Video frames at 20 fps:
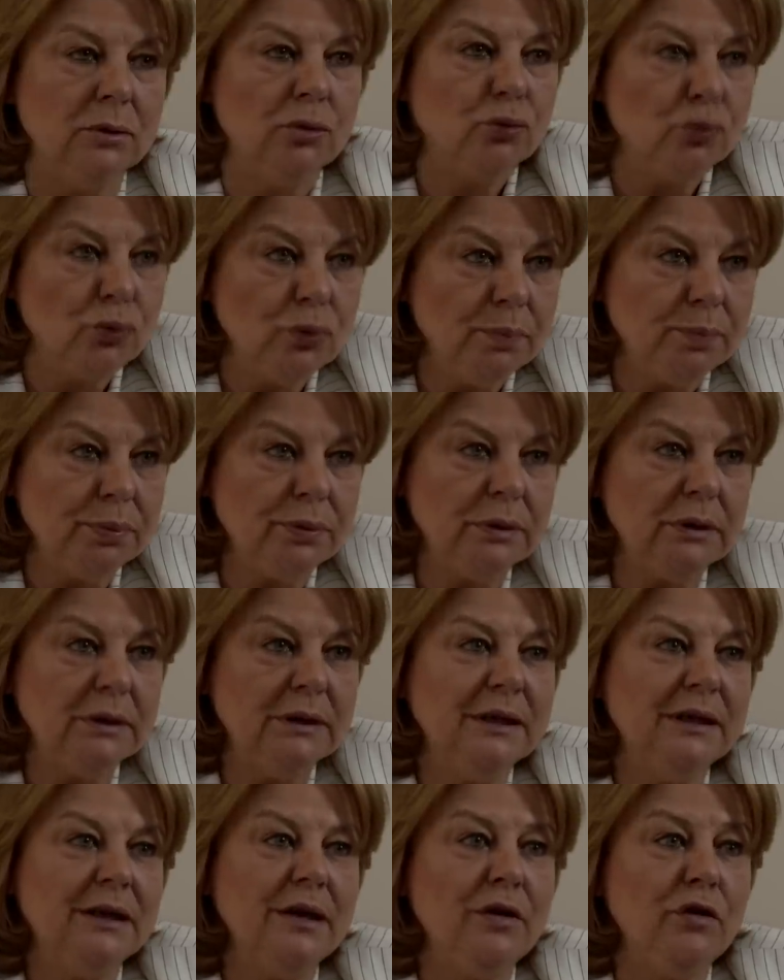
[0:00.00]
group
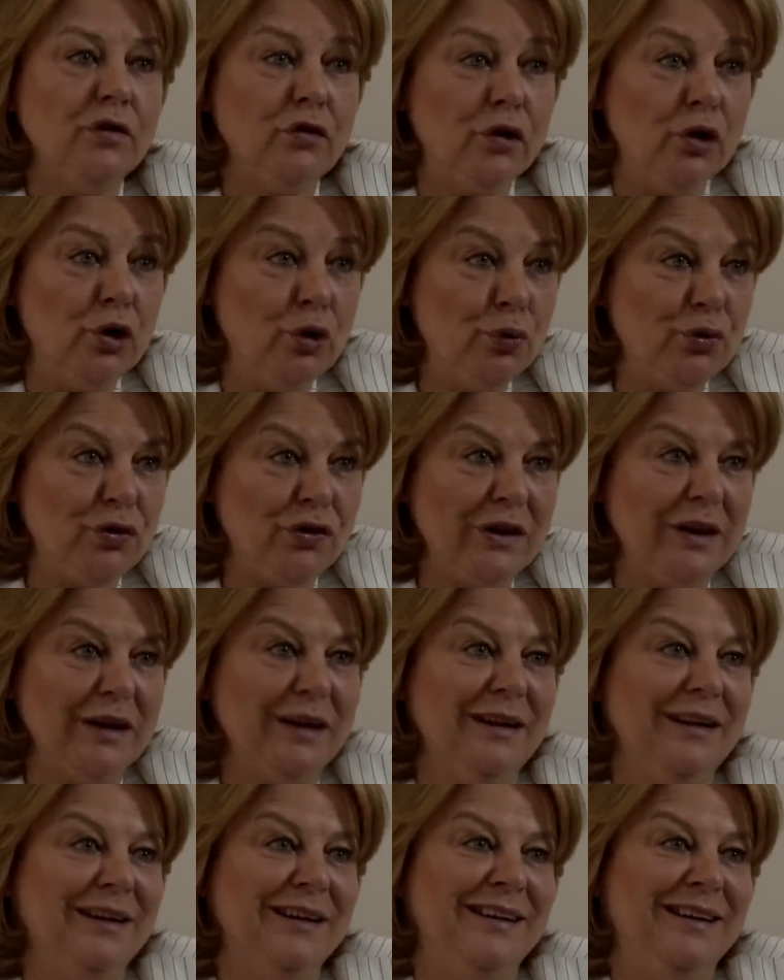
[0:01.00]
is
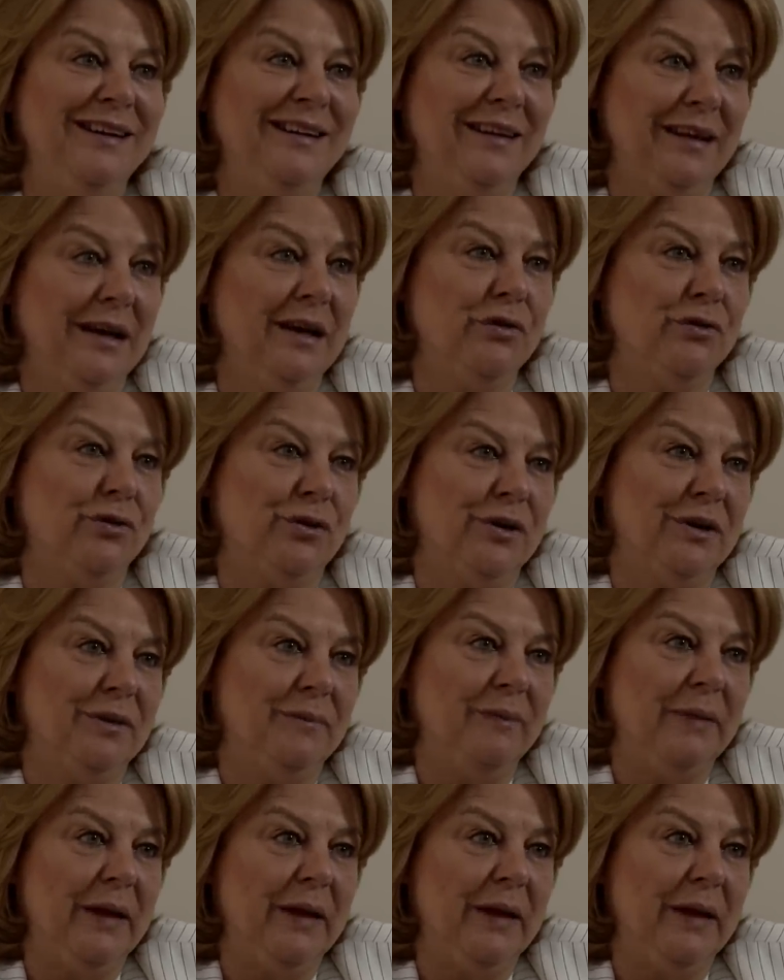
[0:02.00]
looting the country.